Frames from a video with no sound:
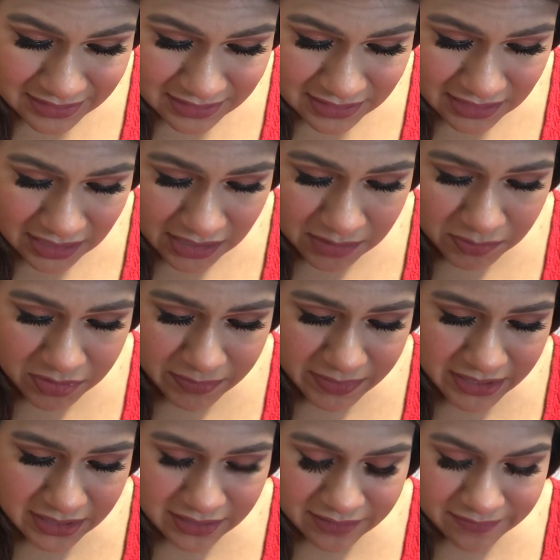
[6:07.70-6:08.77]
I can put it
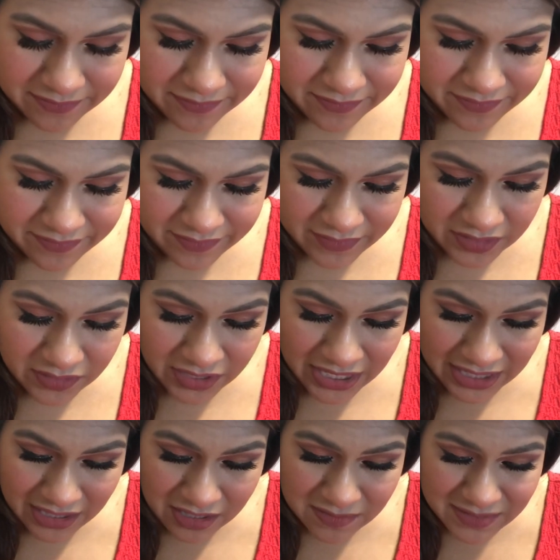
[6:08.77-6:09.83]
back. Okay,
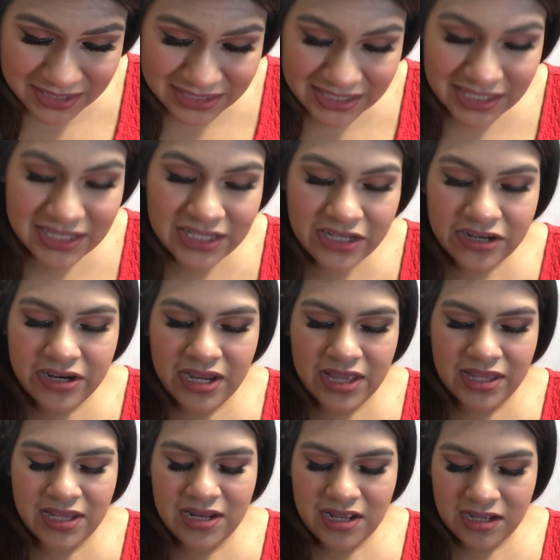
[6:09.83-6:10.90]
the other one is a clear, and
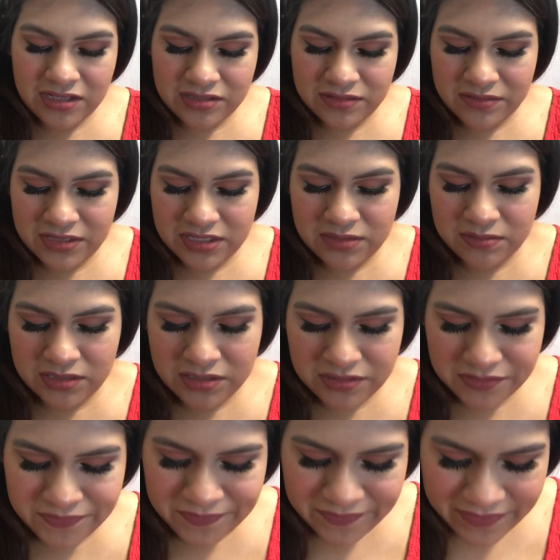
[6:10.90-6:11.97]
then I'll do this one
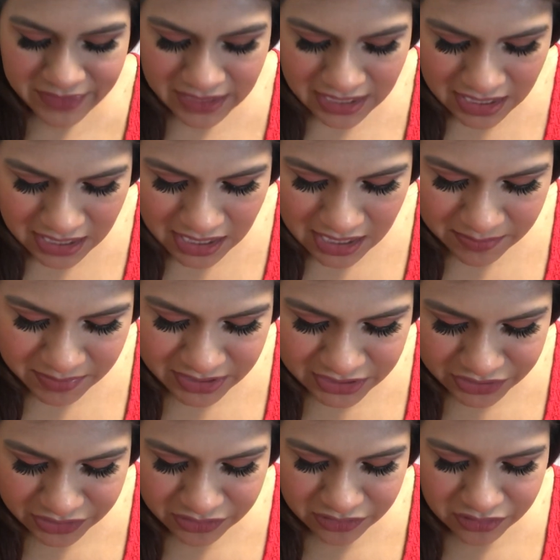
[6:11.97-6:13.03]
too. Pretty
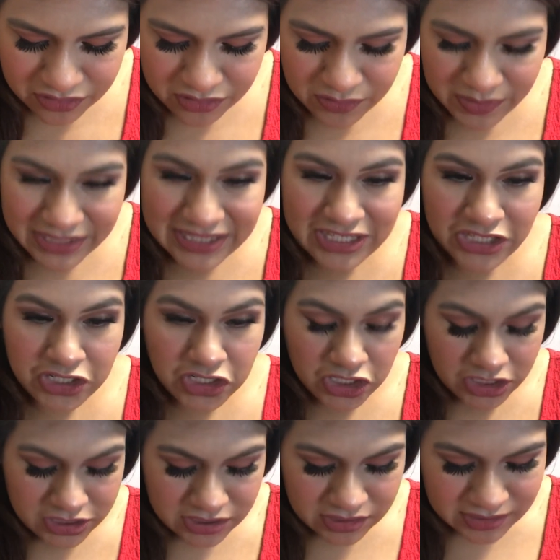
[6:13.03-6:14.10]
sure you all know what clear
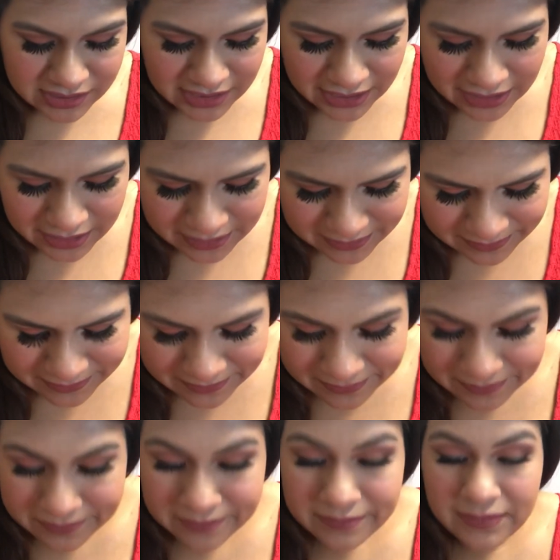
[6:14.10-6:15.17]
gloss looks like.
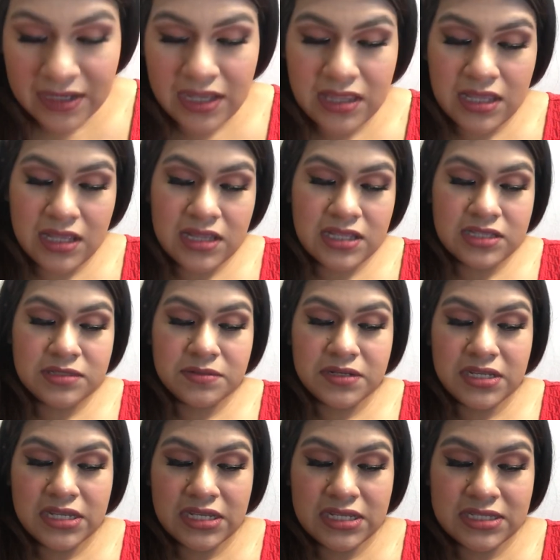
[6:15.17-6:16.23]
And then this one
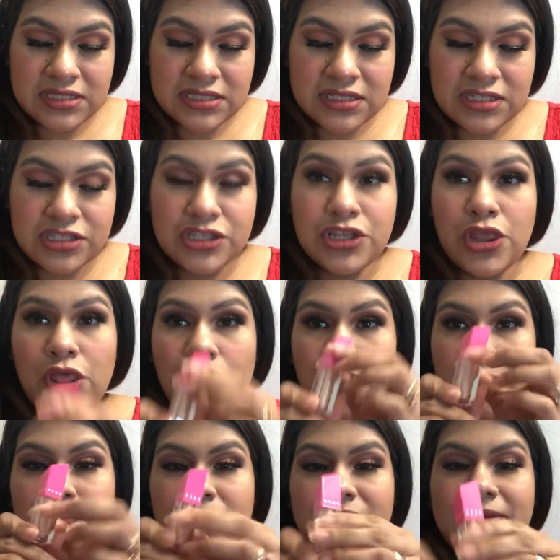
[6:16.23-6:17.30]
is Slurp.
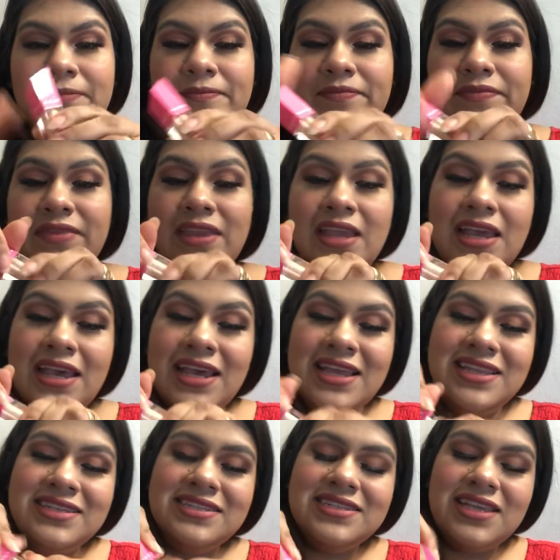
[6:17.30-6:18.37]

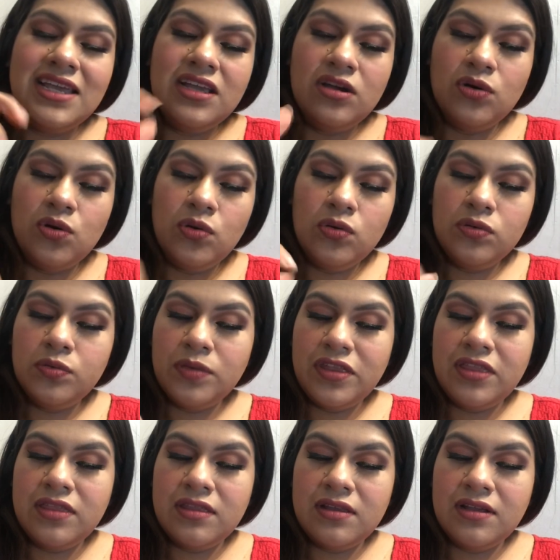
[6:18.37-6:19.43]
This is like a gold with
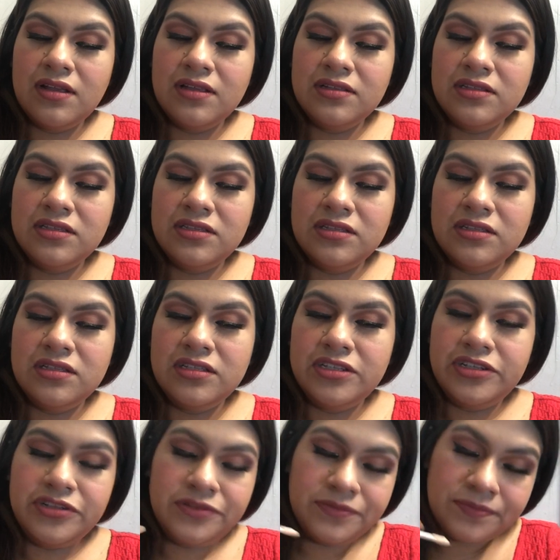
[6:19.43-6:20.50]

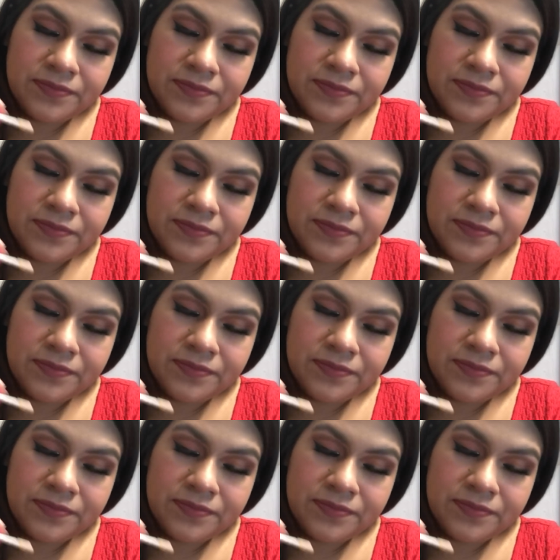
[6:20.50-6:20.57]
glitter.